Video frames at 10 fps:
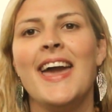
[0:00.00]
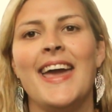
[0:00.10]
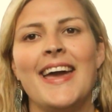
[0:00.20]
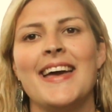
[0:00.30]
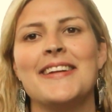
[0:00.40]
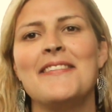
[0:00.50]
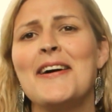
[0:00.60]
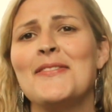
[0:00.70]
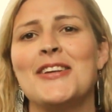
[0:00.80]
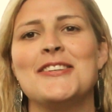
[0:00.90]
And a
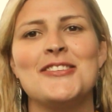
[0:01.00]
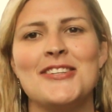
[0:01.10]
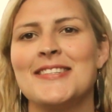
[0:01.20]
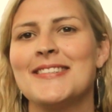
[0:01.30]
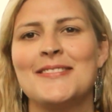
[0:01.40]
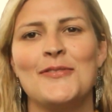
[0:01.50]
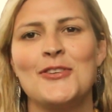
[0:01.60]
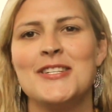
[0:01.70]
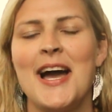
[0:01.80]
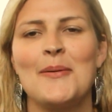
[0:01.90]
lot of it is just
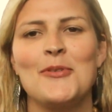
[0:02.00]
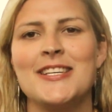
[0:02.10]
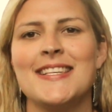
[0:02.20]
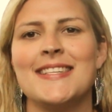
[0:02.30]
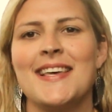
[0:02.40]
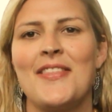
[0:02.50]
for time reasons.